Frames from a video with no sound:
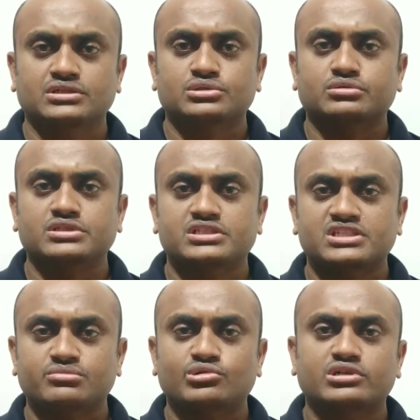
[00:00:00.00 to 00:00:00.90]
So this is
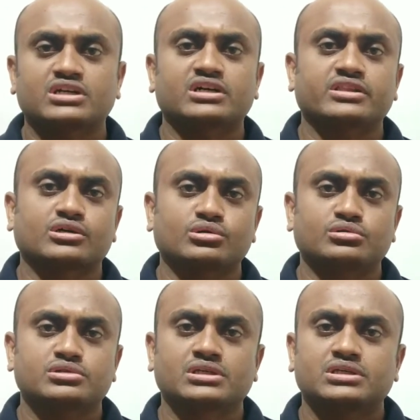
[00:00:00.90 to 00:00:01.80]
about the
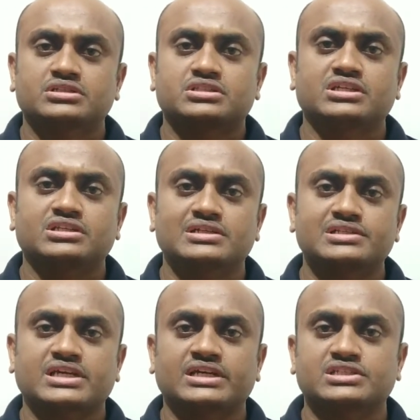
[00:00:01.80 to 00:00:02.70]
course
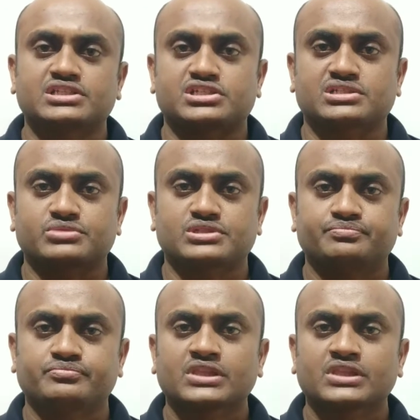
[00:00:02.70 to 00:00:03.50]
Signals and Systems.